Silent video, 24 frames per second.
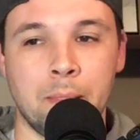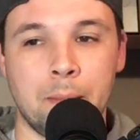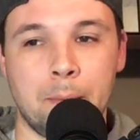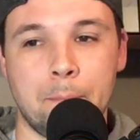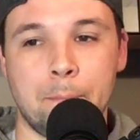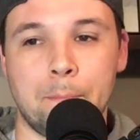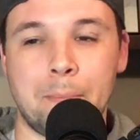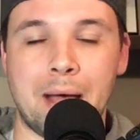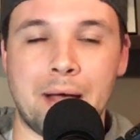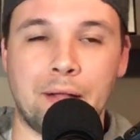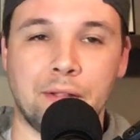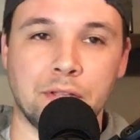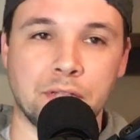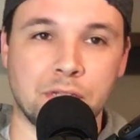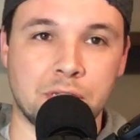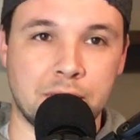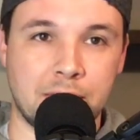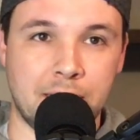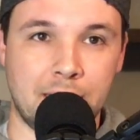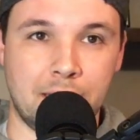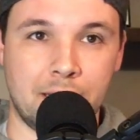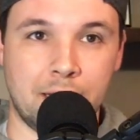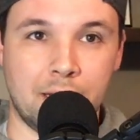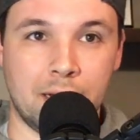balanced
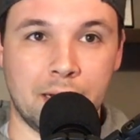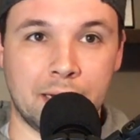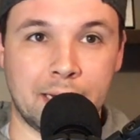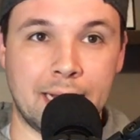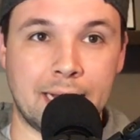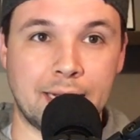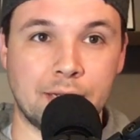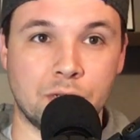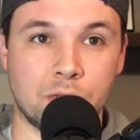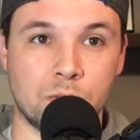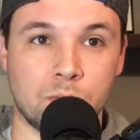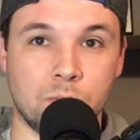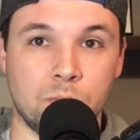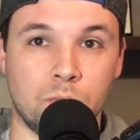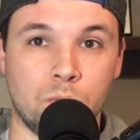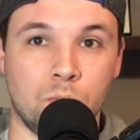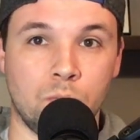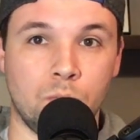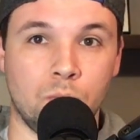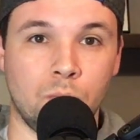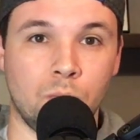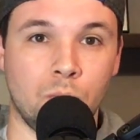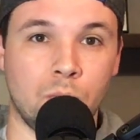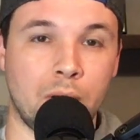against
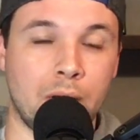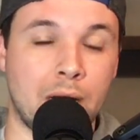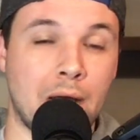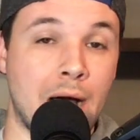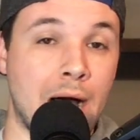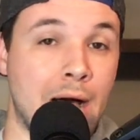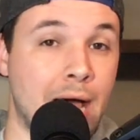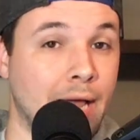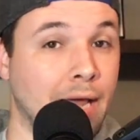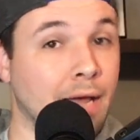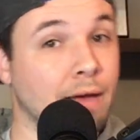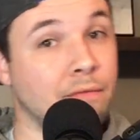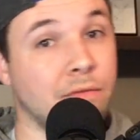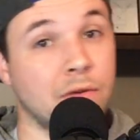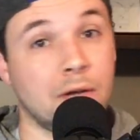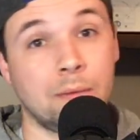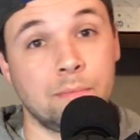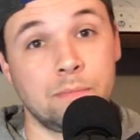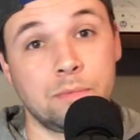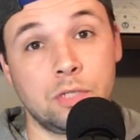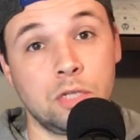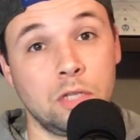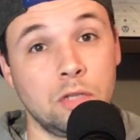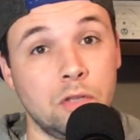what I have come
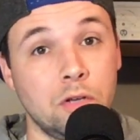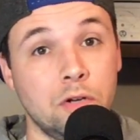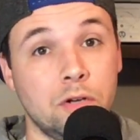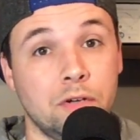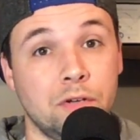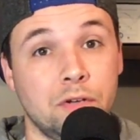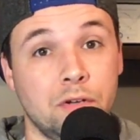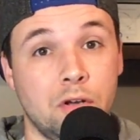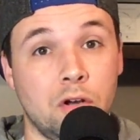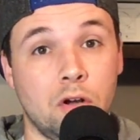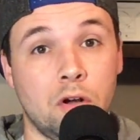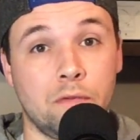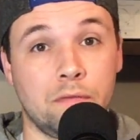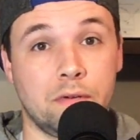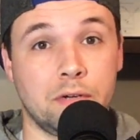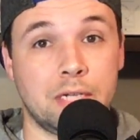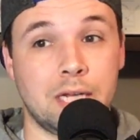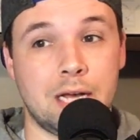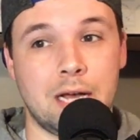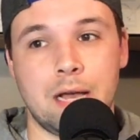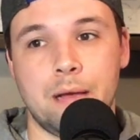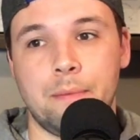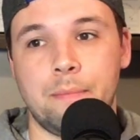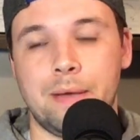to learn over
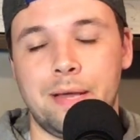time.